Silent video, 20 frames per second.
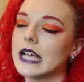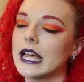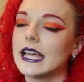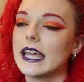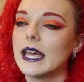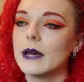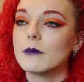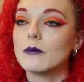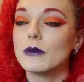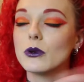I
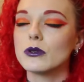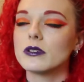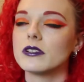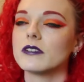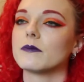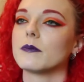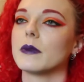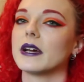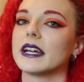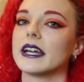get most
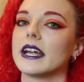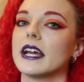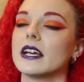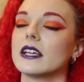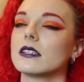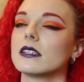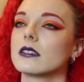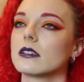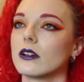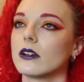of my
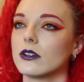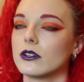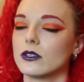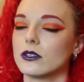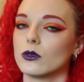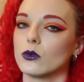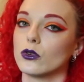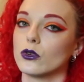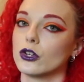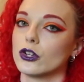
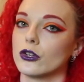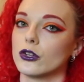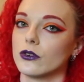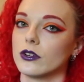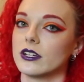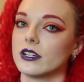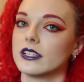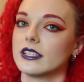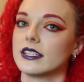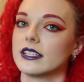skirts or
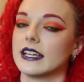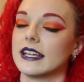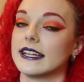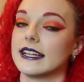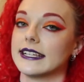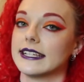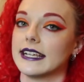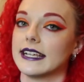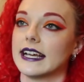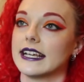shorts in
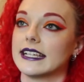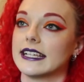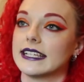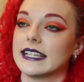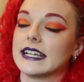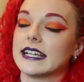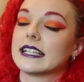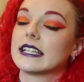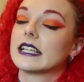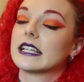a size
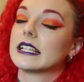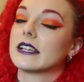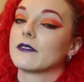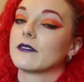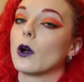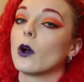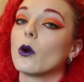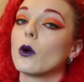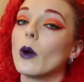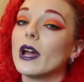6 because I've
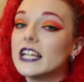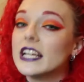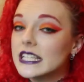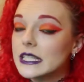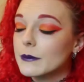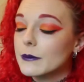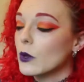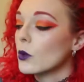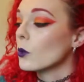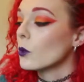got quite a
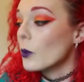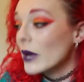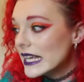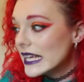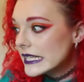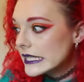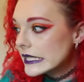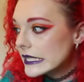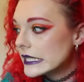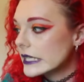small
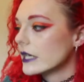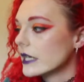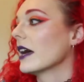waist,